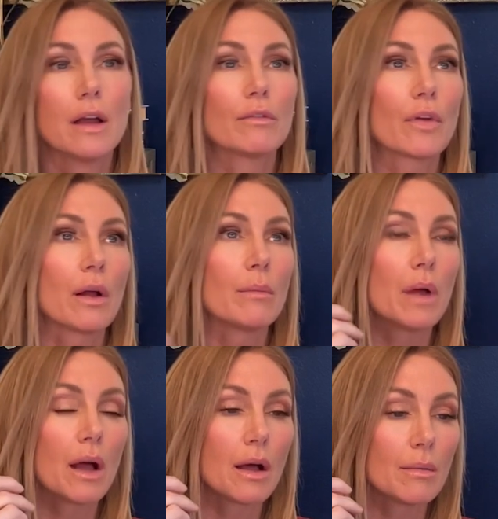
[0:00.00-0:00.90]
from,
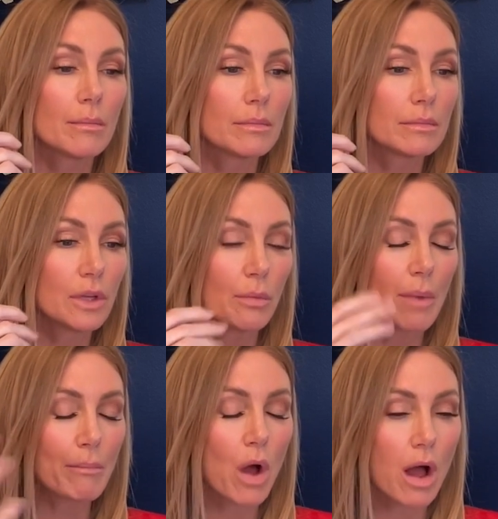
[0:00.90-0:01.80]

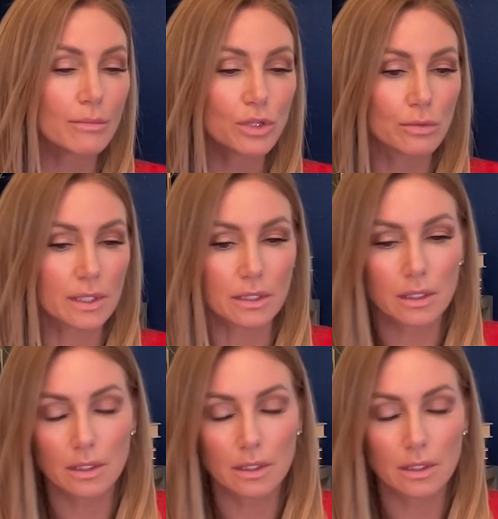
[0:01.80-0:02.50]
my mom. She was